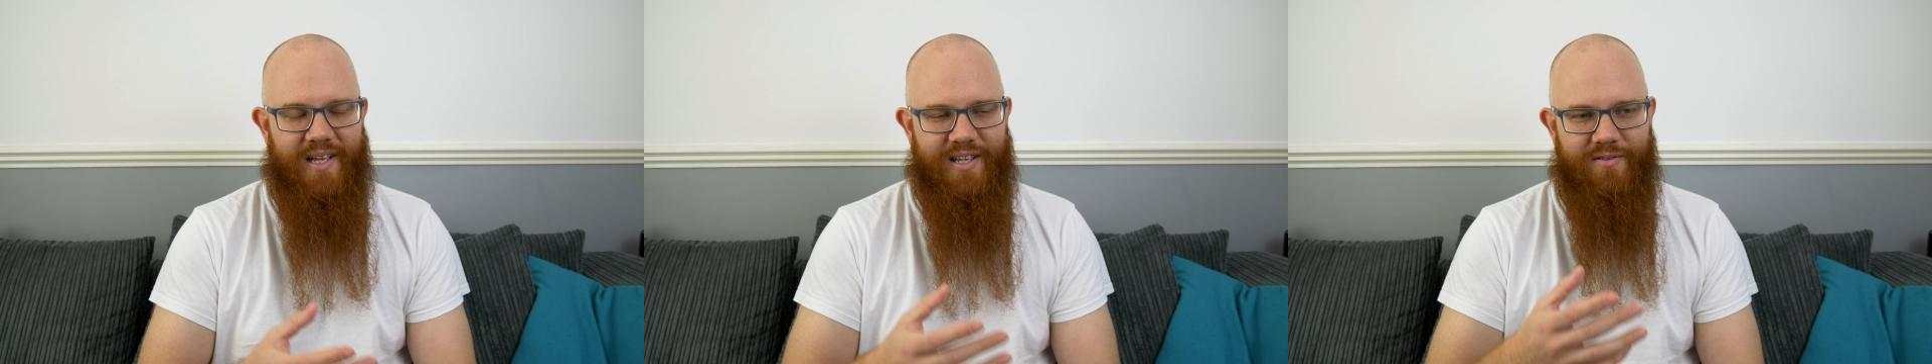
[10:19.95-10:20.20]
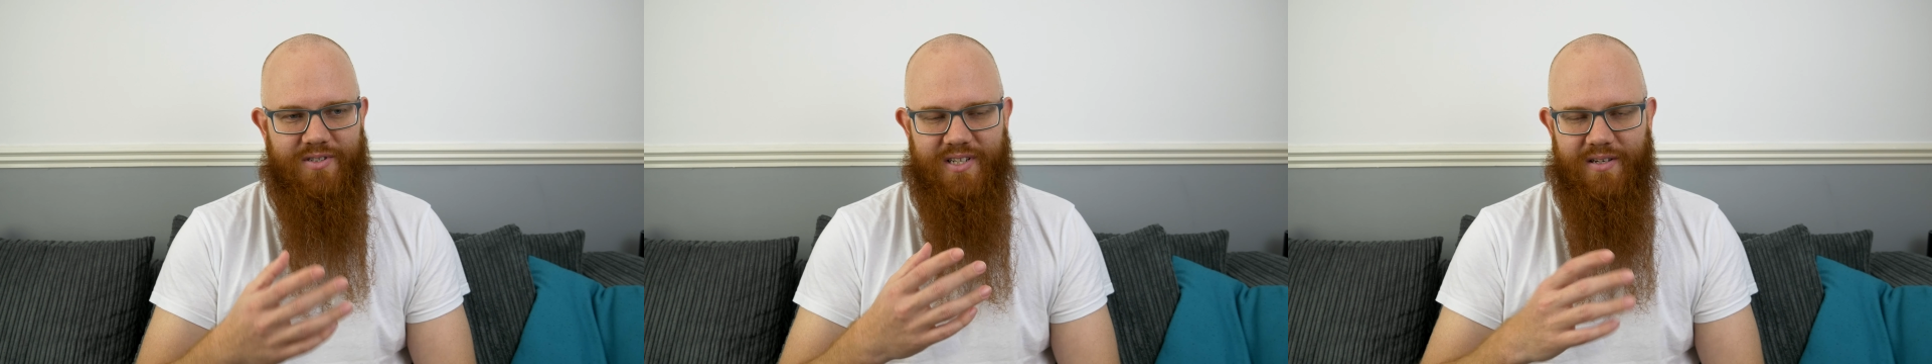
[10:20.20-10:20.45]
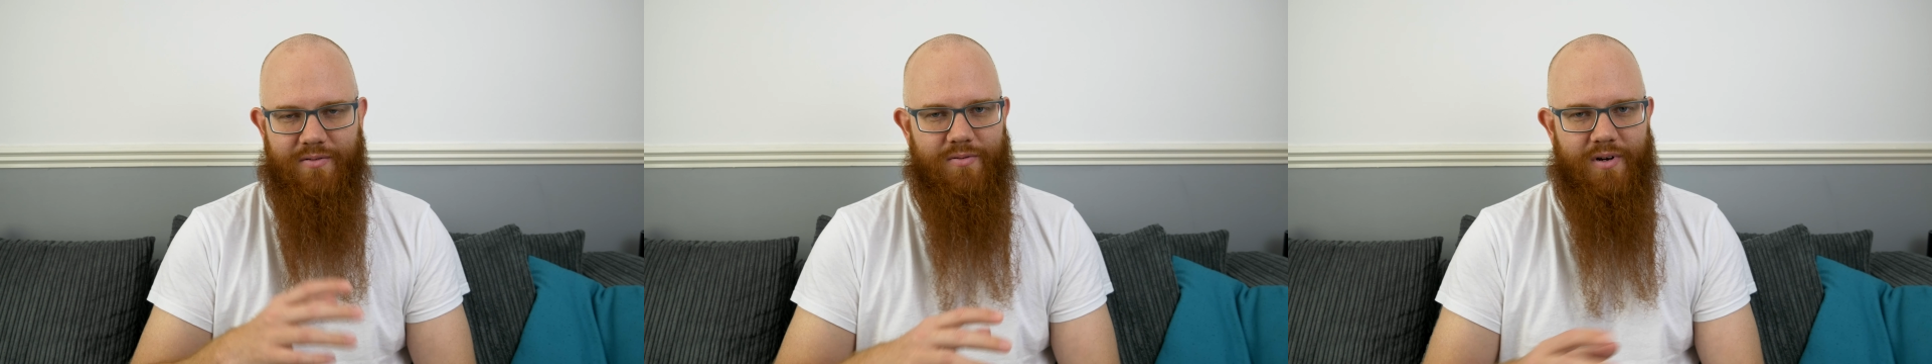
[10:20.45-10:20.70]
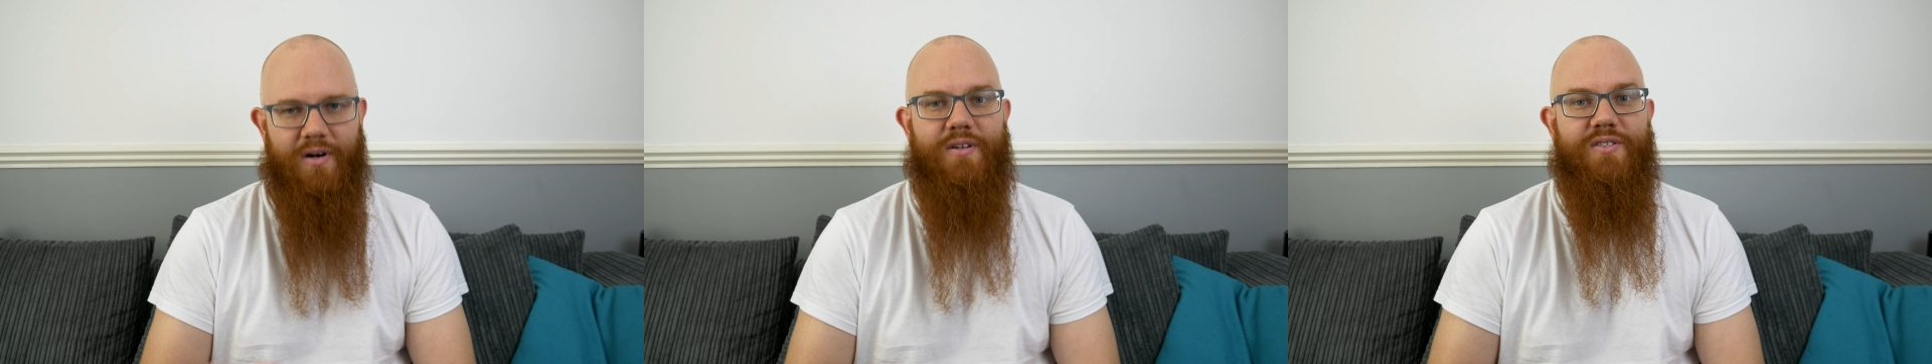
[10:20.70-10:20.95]
Then you'd see
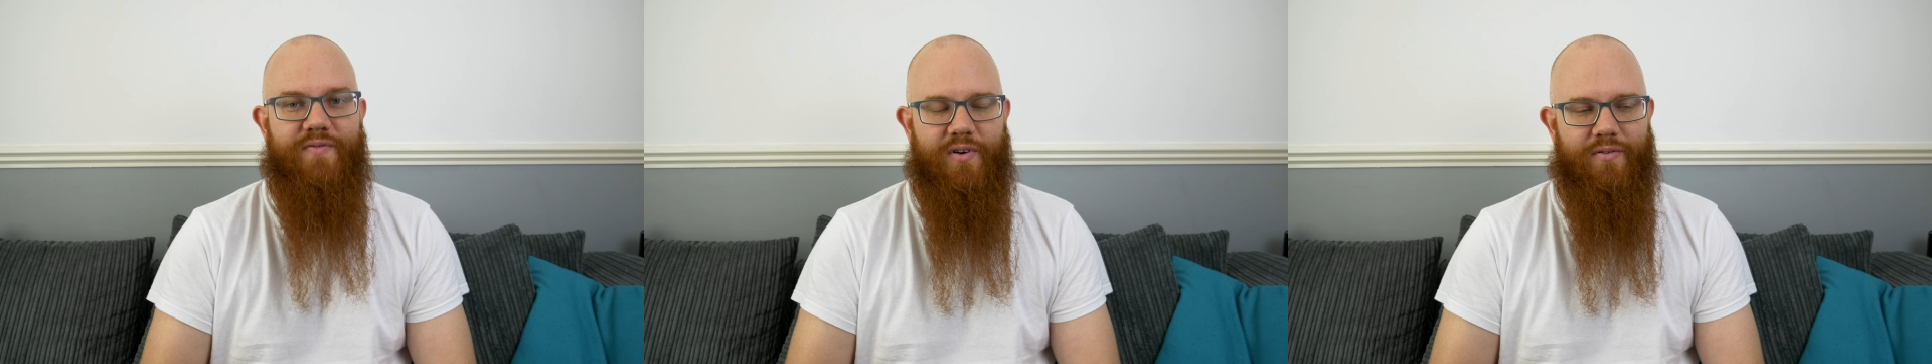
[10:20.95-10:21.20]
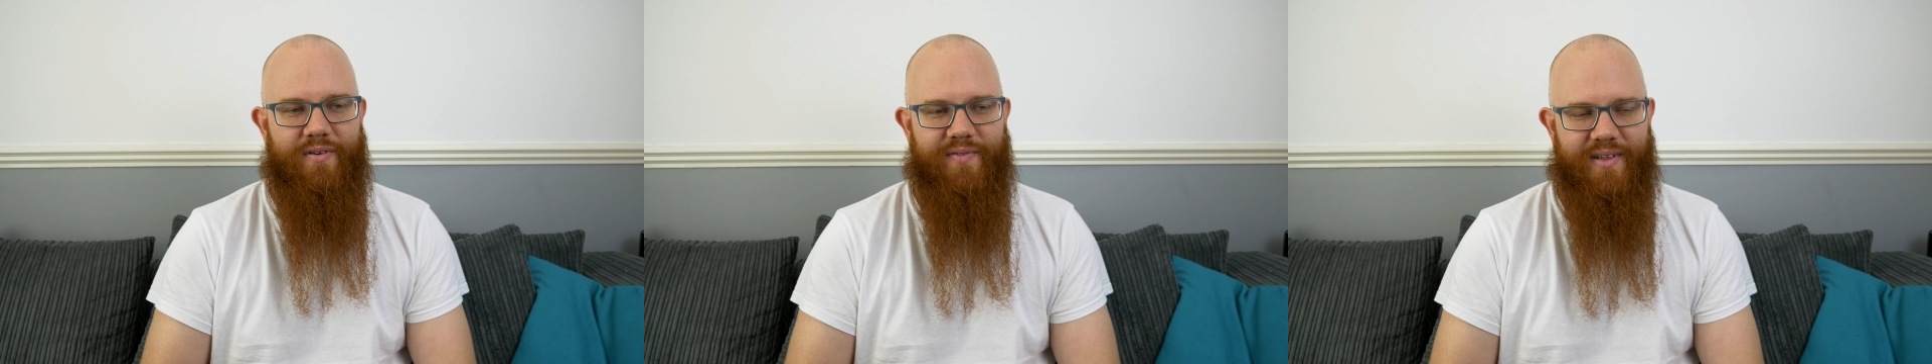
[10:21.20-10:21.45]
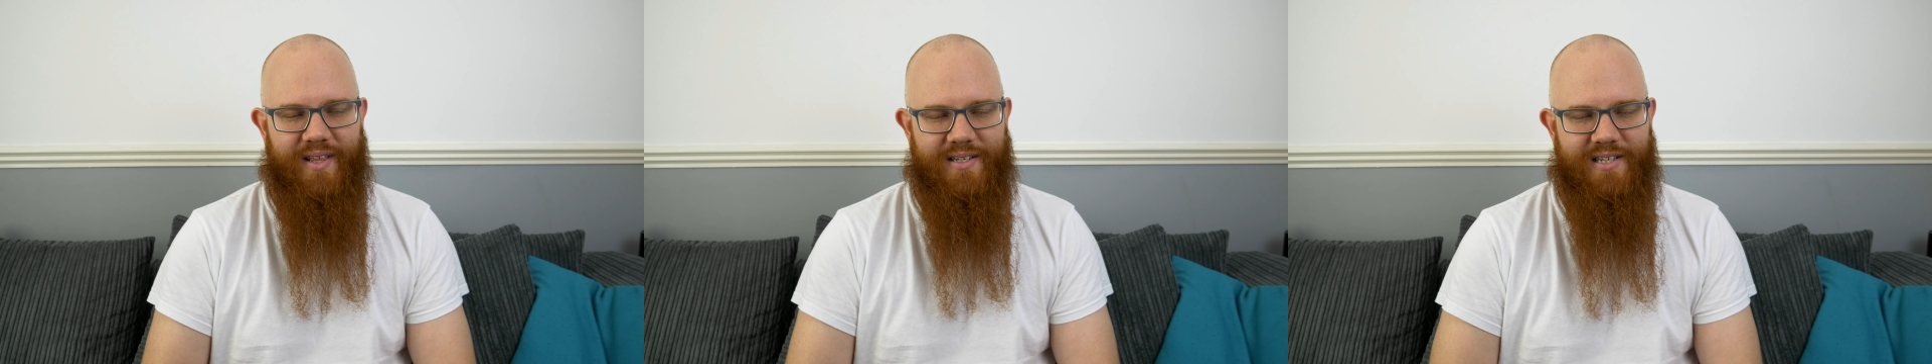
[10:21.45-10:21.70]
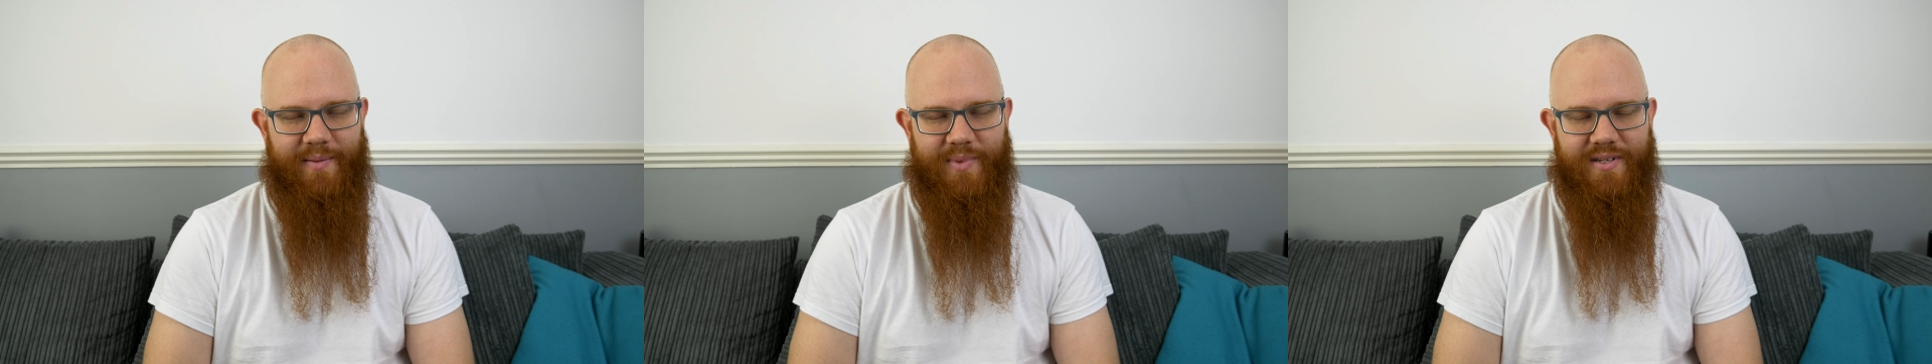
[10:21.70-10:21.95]
all kinds of horrific
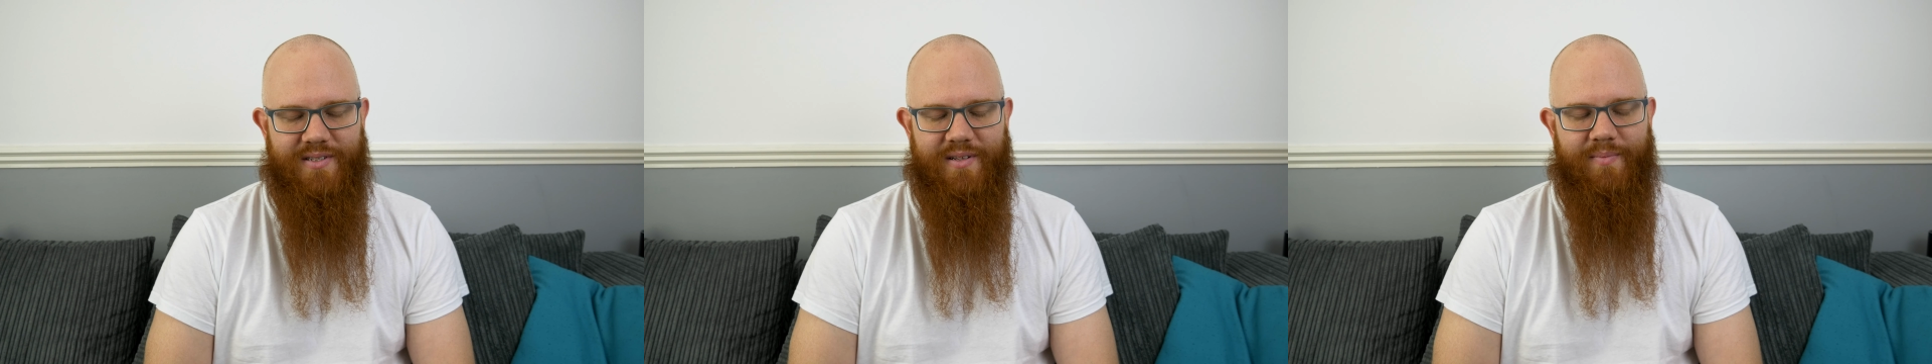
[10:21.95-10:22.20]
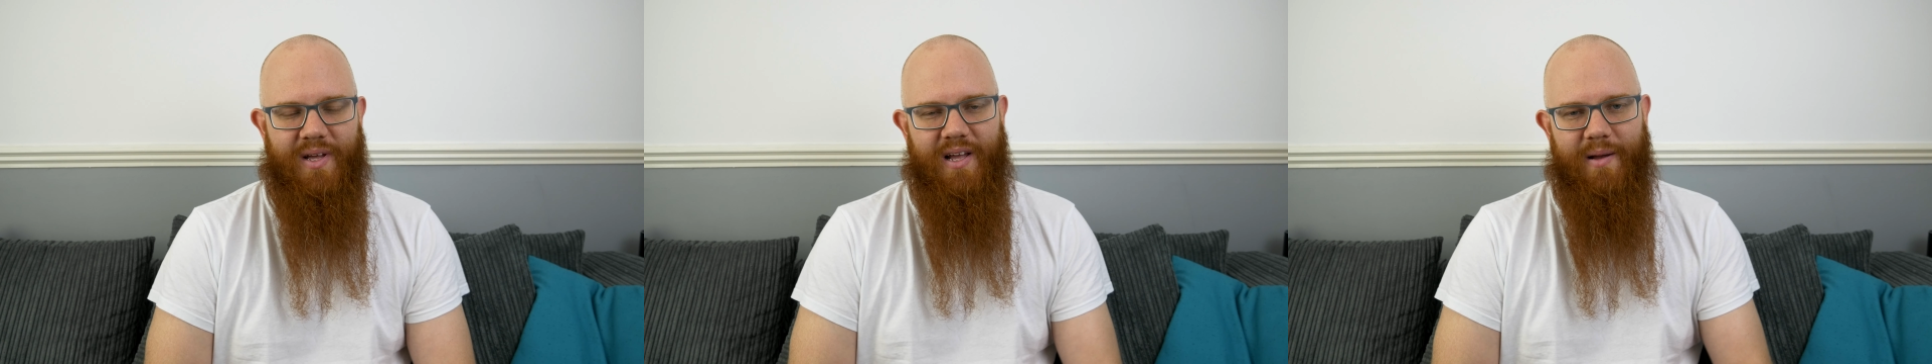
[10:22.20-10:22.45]
things happening to them.